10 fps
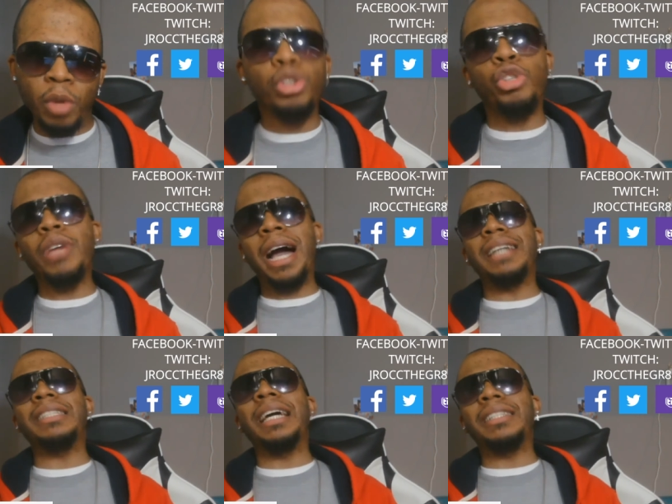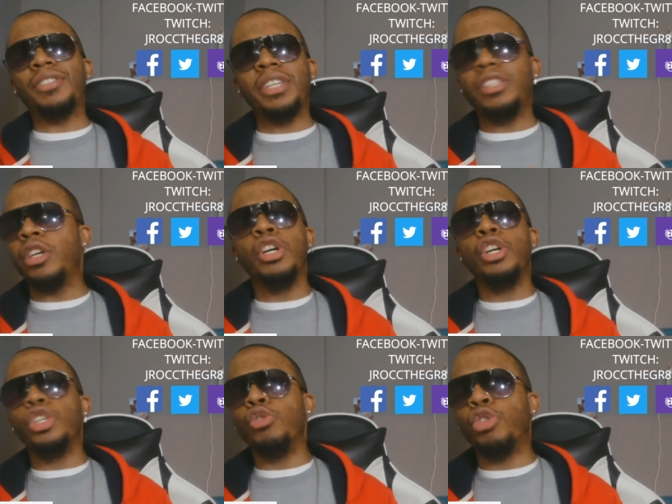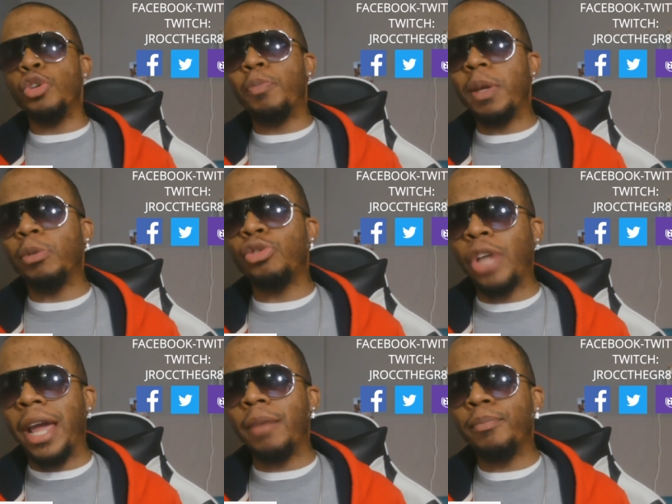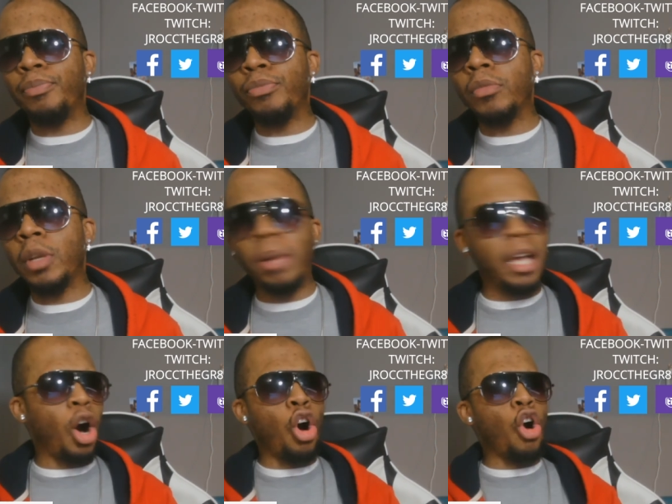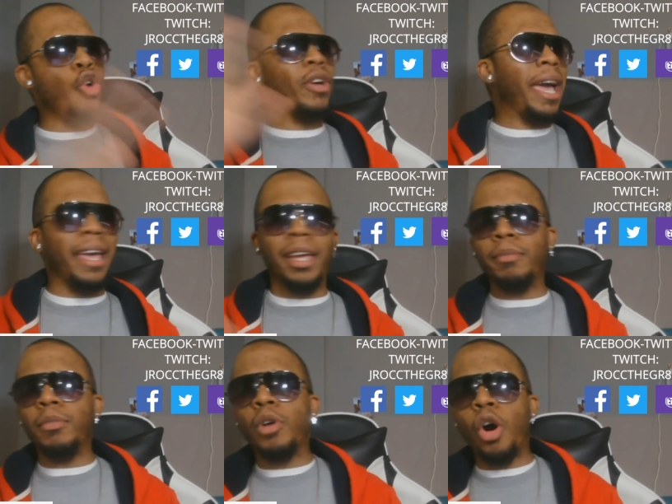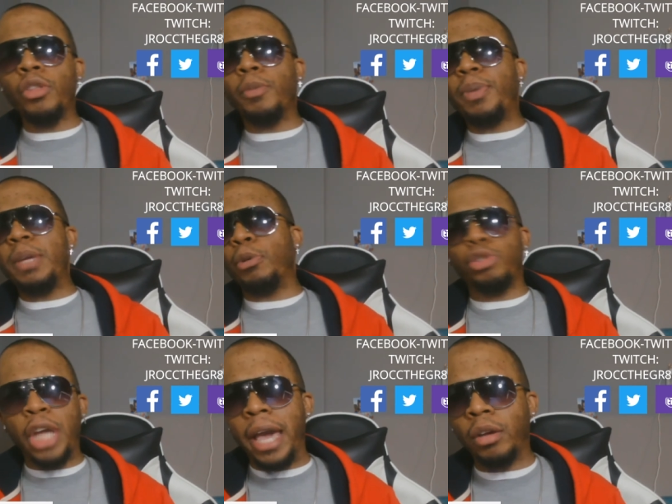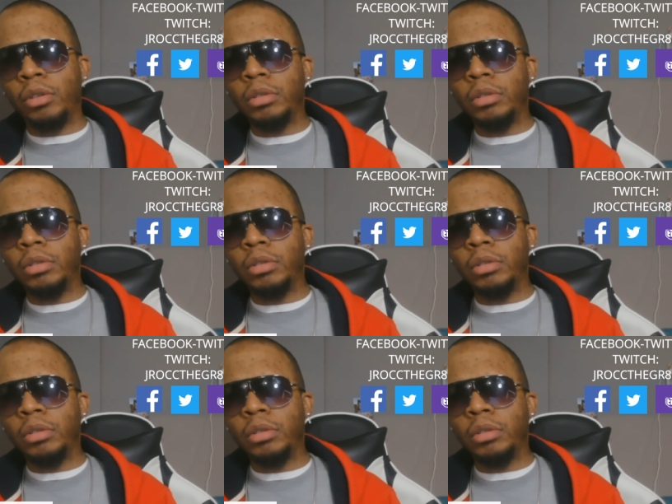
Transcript: Would you guys like to see the YouTube People's Champ play a whole game on the People's Channel?